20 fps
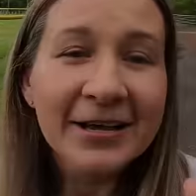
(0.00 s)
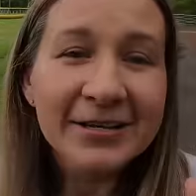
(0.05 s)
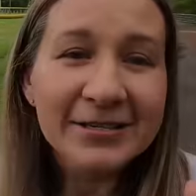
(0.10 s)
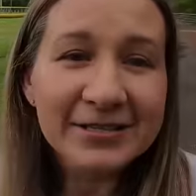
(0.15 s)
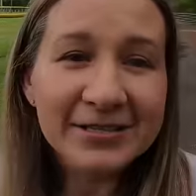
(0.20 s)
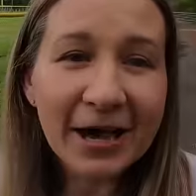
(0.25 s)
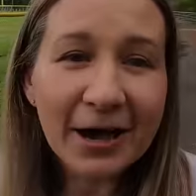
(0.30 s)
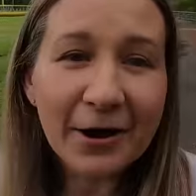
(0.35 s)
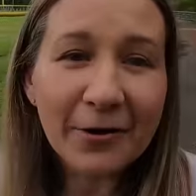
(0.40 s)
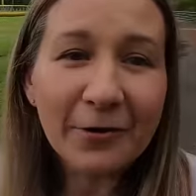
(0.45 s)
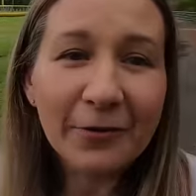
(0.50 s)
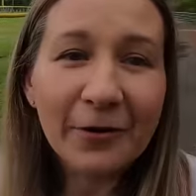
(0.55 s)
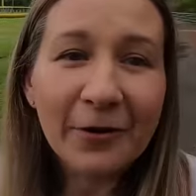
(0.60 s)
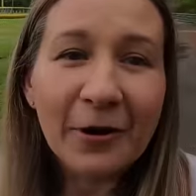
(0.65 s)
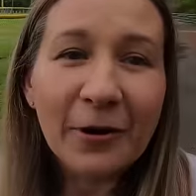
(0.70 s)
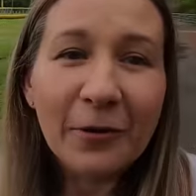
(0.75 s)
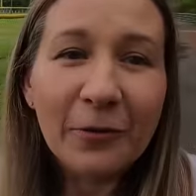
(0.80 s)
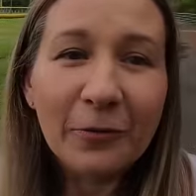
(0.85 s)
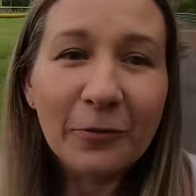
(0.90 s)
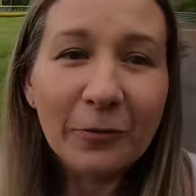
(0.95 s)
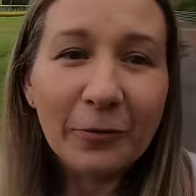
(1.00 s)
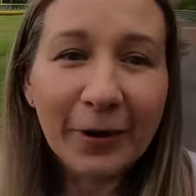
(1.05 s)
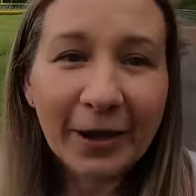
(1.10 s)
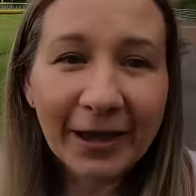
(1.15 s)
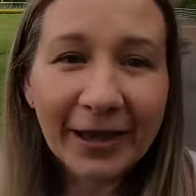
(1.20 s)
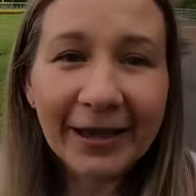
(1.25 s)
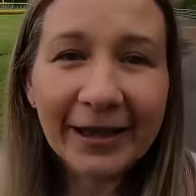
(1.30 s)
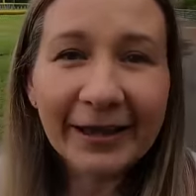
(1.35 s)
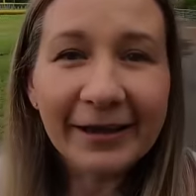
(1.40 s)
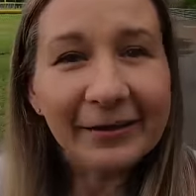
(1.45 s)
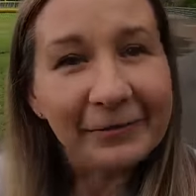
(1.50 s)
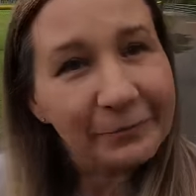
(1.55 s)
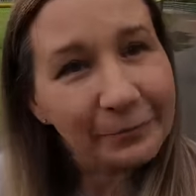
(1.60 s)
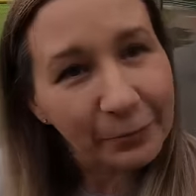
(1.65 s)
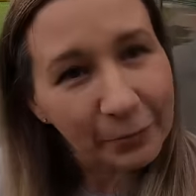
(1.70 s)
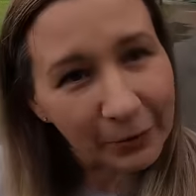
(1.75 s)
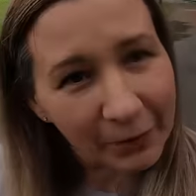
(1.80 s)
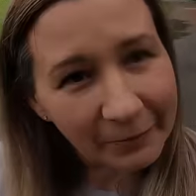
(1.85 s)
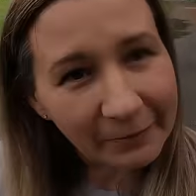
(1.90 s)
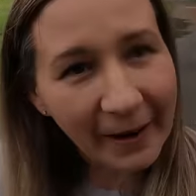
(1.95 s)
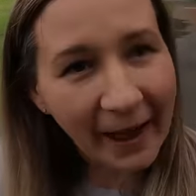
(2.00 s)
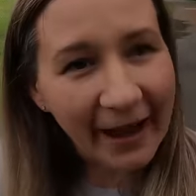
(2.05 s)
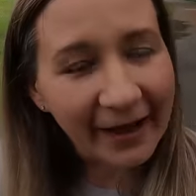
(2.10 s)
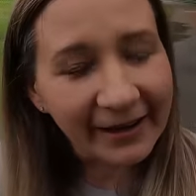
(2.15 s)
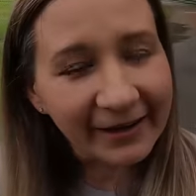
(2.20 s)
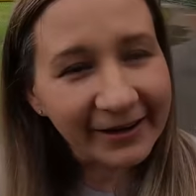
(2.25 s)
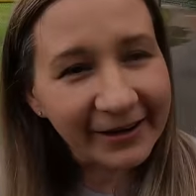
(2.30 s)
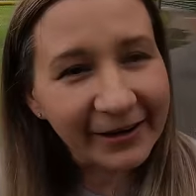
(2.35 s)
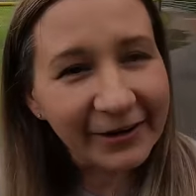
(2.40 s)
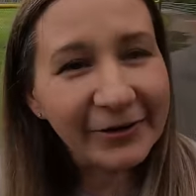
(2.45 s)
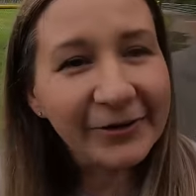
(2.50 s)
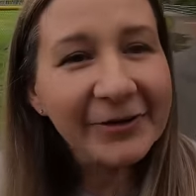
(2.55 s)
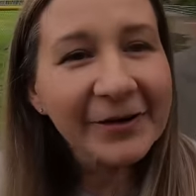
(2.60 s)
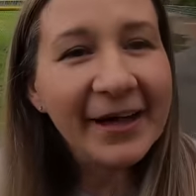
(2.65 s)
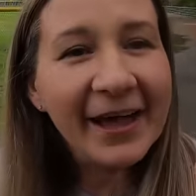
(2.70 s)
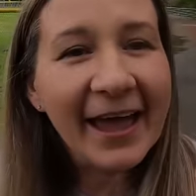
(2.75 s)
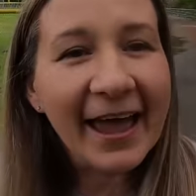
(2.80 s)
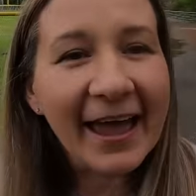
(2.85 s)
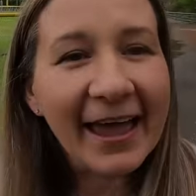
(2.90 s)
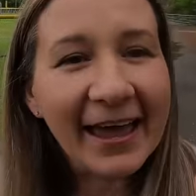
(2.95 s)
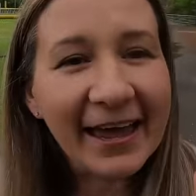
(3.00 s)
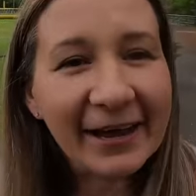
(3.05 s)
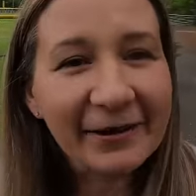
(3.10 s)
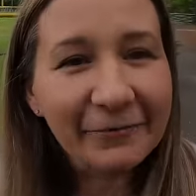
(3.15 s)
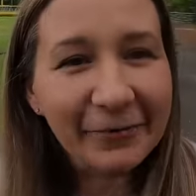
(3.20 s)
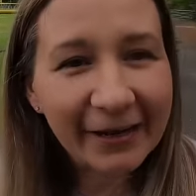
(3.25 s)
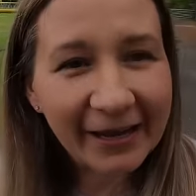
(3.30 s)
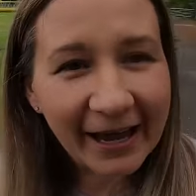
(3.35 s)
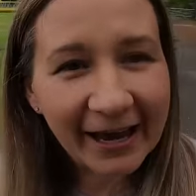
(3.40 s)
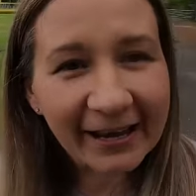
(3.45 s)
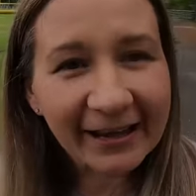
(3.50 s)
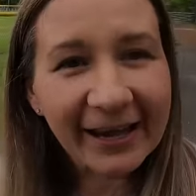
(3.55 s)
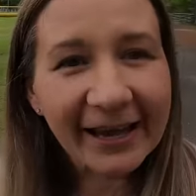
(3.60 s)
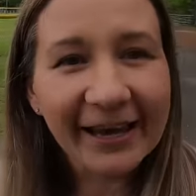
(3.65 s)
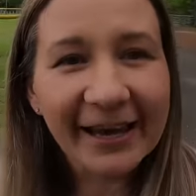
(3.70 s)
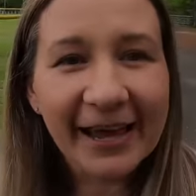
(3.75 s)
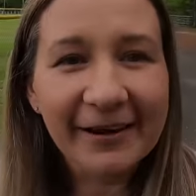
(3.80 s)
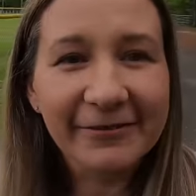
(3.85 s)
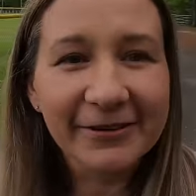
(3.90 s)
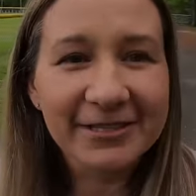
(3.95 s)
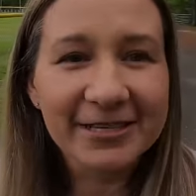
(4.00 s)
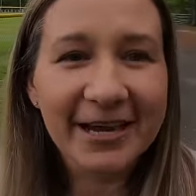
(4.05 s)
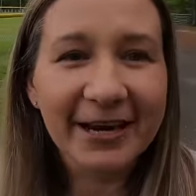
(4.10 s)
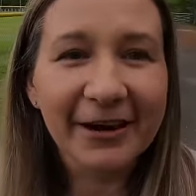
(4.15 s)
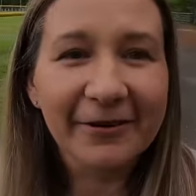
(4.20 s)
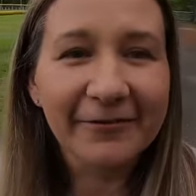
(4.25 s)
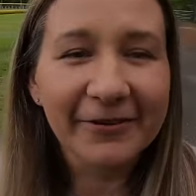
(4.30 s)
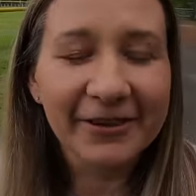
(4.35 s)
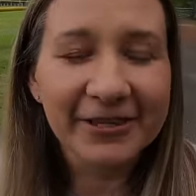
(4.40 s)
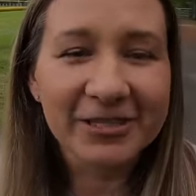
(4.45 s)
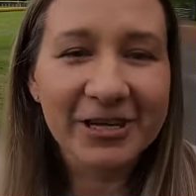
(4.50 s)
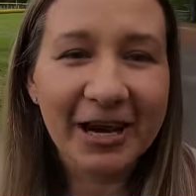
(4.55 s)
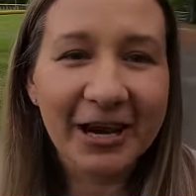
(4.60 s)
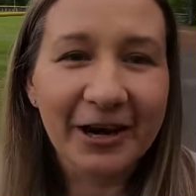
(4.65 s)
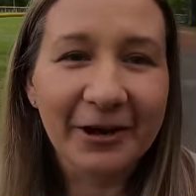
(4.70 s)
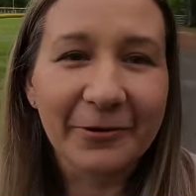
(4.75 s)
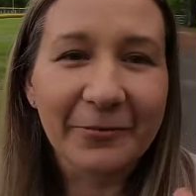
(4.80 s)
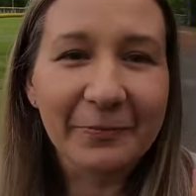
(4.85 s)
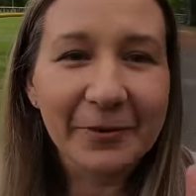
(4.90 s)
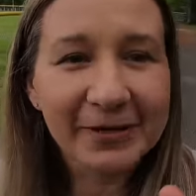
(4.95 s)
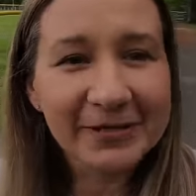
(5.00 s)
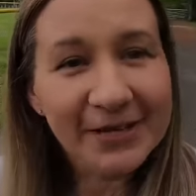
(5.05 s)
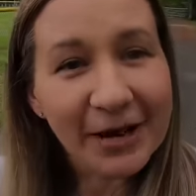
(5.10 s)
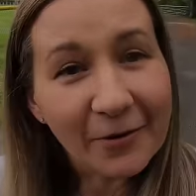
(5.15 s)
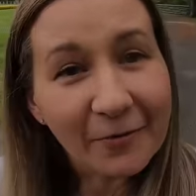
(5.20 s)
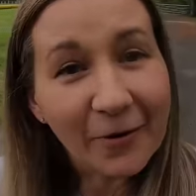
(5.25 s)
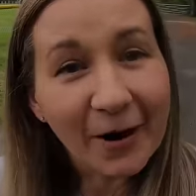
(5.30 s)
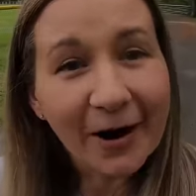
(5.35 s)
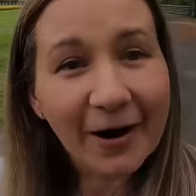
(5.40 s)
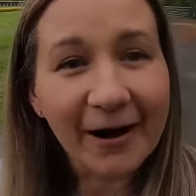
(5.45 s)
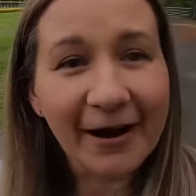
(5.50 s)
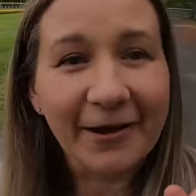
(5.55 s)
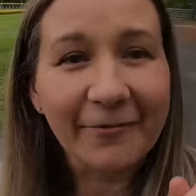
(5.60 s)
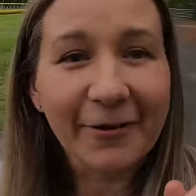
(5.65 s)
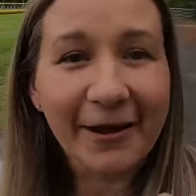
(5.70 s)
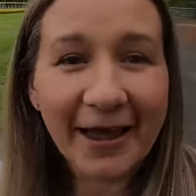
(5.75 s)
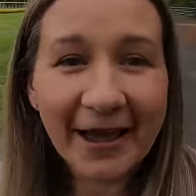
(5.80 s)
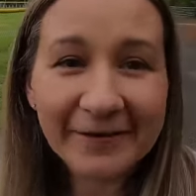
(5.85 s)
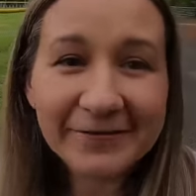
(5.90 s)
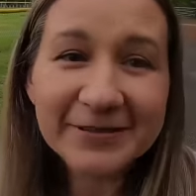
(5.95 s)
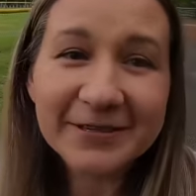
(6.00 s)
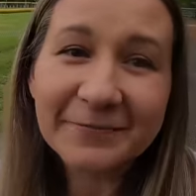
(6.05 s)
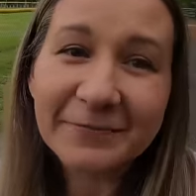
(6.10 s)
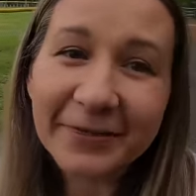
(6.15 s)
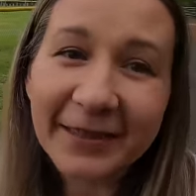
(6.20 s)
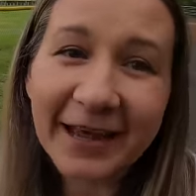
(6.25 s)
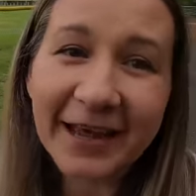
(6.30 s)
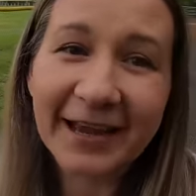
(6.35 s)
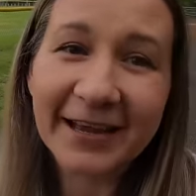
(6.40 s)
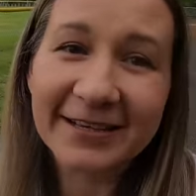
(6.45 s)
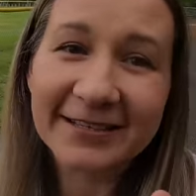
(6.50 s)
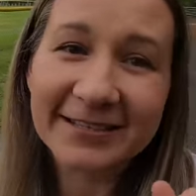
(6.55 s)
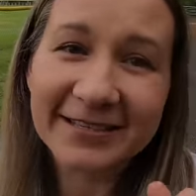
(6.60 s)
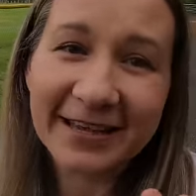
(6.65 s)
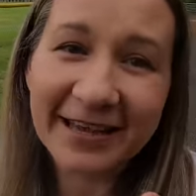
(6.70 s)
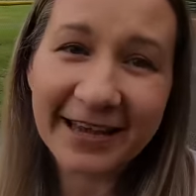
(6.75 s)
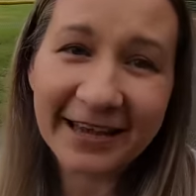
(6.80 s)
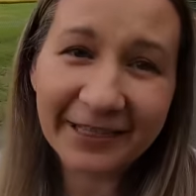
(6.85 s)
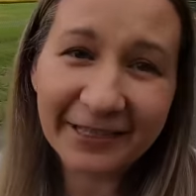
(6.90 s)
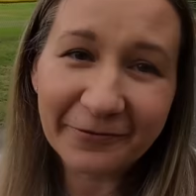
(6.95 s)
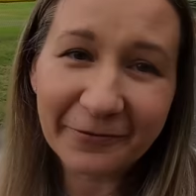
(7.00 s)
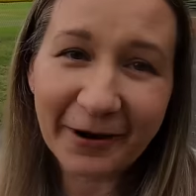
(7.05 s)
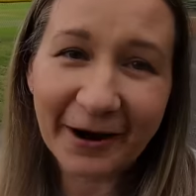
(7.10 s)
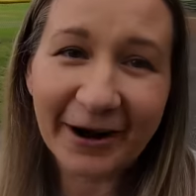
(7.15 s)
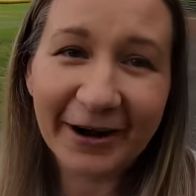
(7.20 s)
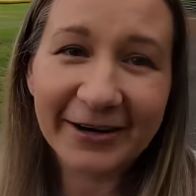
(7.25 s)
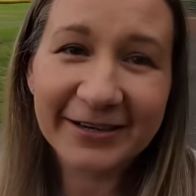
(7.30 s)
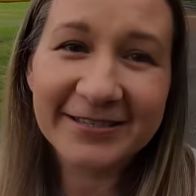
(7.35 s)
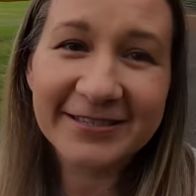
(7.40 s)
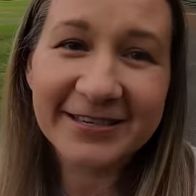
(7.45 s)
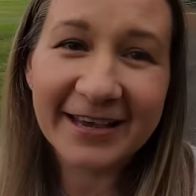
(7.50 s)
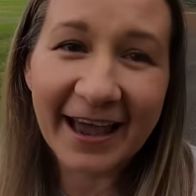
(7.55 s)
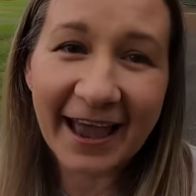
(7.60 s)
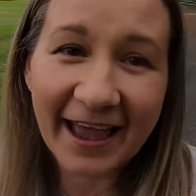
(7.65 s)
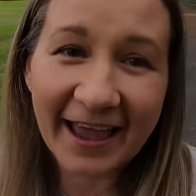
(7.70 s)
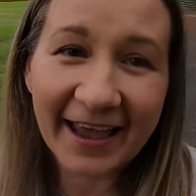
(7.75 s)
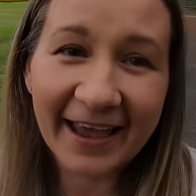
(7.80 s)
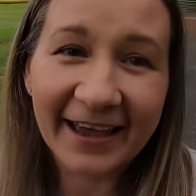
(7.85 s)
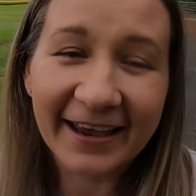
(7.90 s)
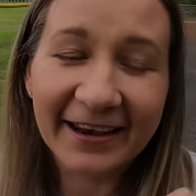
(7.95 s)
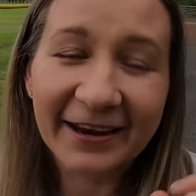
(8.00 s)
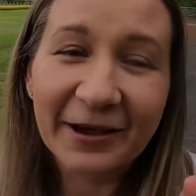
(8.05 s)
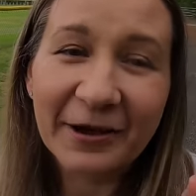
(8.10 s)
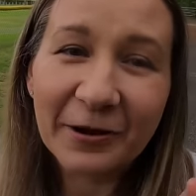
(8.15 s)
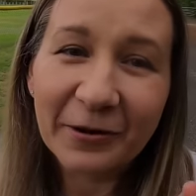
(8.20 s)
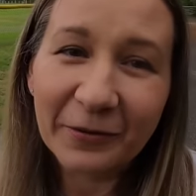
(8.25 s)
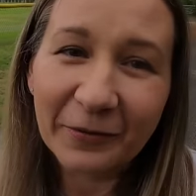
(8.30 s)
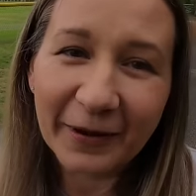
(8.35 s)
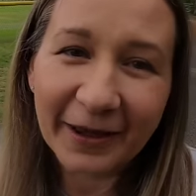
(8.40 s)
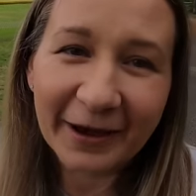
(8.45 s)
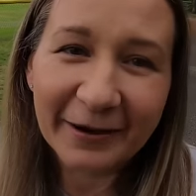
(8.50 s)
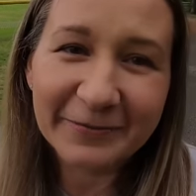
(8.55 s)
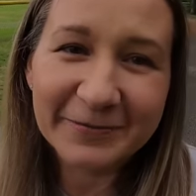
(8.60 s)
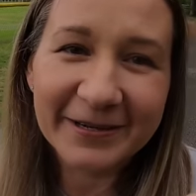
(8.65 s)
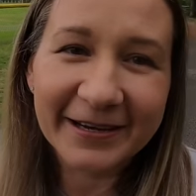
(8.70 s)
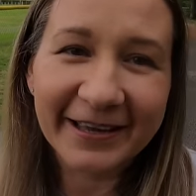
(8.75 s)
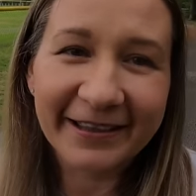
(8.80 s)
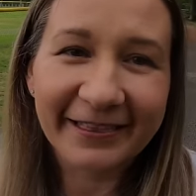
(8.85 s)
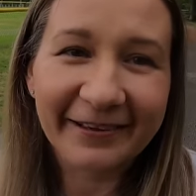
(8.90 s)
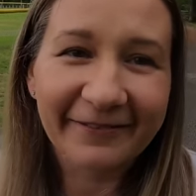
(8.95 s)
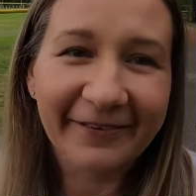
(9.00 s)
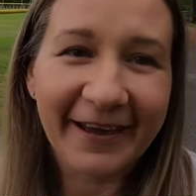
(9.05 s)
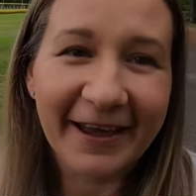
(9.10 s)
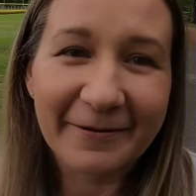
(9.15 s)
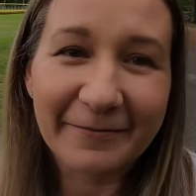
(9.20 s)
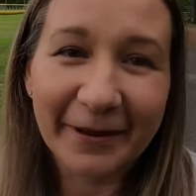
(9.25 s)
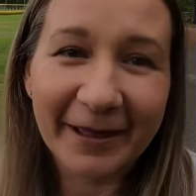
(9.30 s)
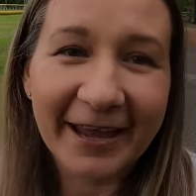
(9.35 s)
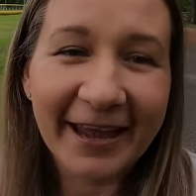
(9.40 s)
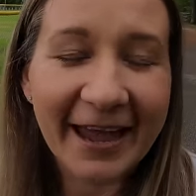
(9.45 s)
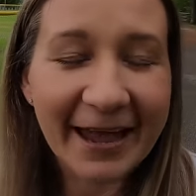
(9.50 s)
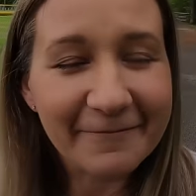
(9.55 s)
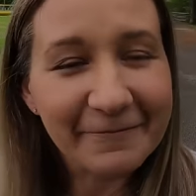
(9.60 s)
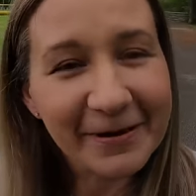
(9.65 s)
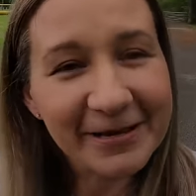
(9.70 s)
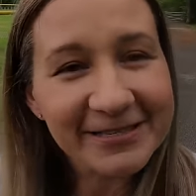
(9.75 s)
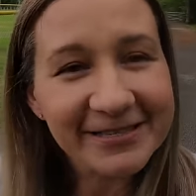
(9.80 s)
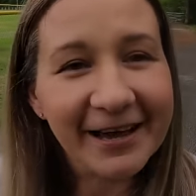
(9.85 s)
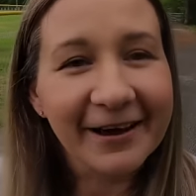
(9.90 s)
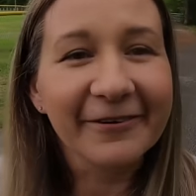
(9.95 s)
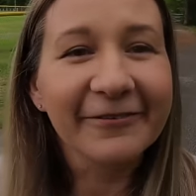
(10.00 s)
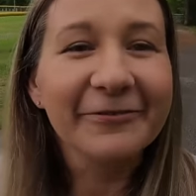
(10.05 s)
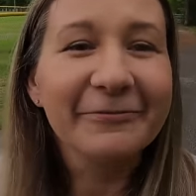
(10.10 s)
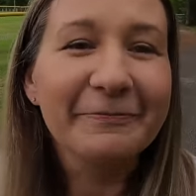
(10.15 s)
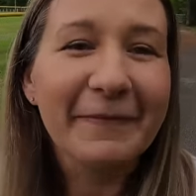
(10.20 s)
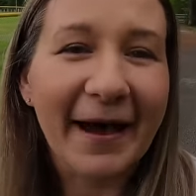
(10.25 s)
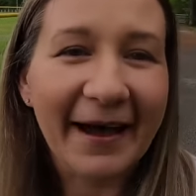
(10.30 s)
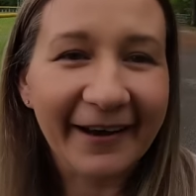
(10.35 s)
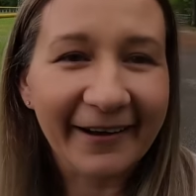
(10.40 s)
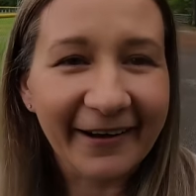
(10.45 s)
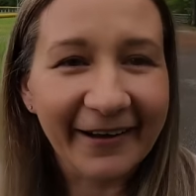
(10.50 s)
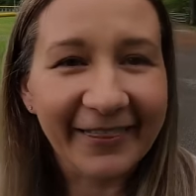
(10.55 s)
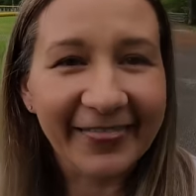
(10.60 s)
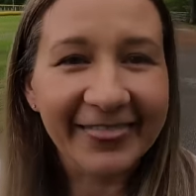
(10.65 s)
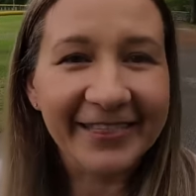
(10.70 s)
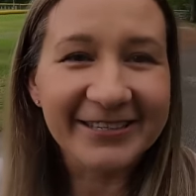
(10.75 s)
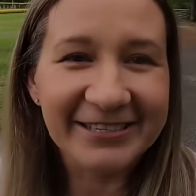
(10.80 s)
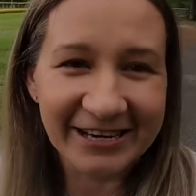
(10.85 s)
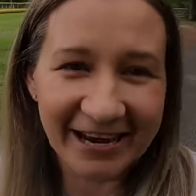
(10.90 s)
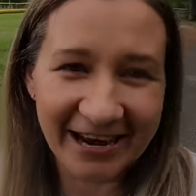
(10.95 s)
So we pulled back a little and we kind of let Kevin take over the channel. But don't worry, we have some things in the works and we hope to get the family and myself back on the